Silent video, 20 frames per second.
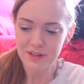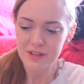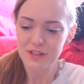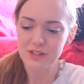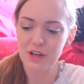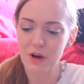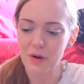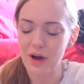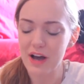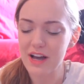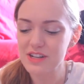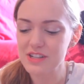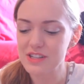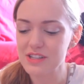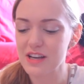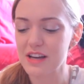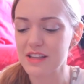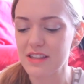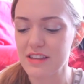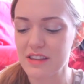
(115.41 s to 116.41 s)
So I just
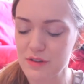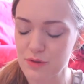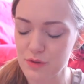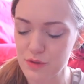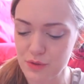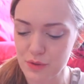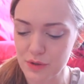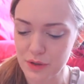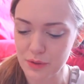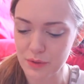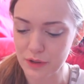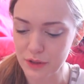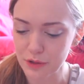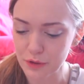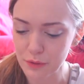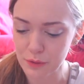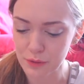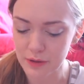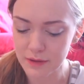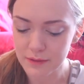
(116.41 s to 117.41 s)
thought that this was really, really
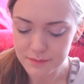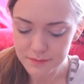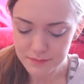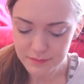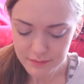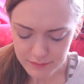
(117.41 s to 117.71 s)
cool.